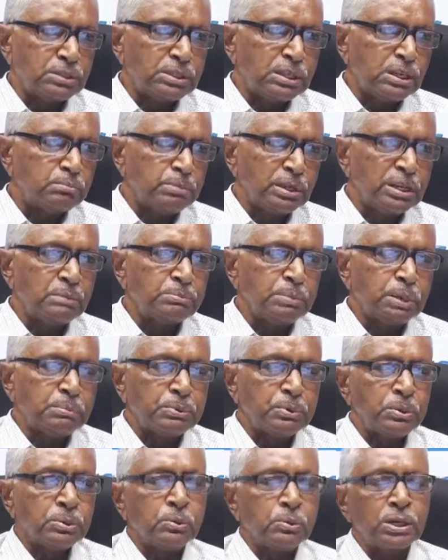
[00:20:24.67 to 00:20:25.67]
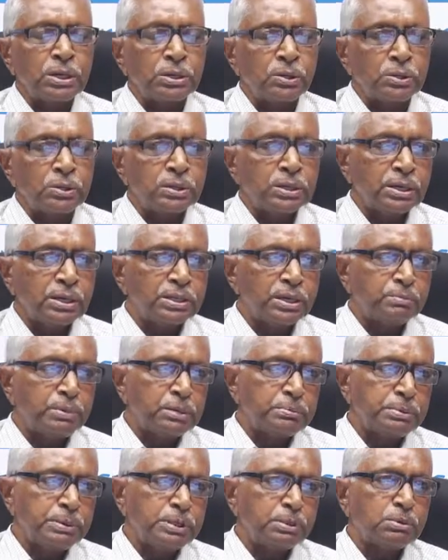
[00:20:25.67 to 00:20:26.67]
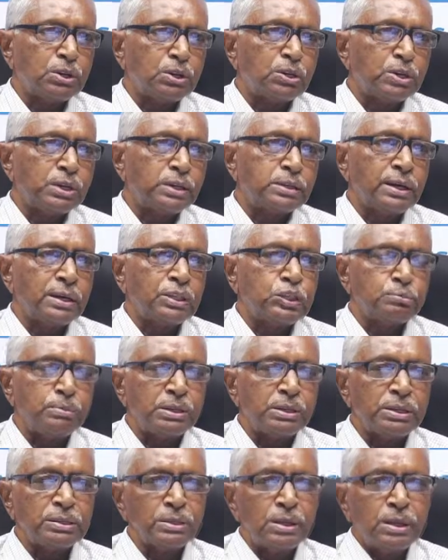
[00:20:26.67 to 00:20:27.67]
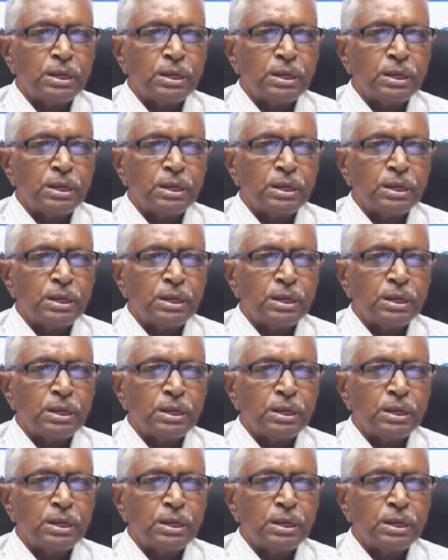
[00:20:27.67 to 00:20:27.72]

There are many people who cannot get the benefit of organ transplant.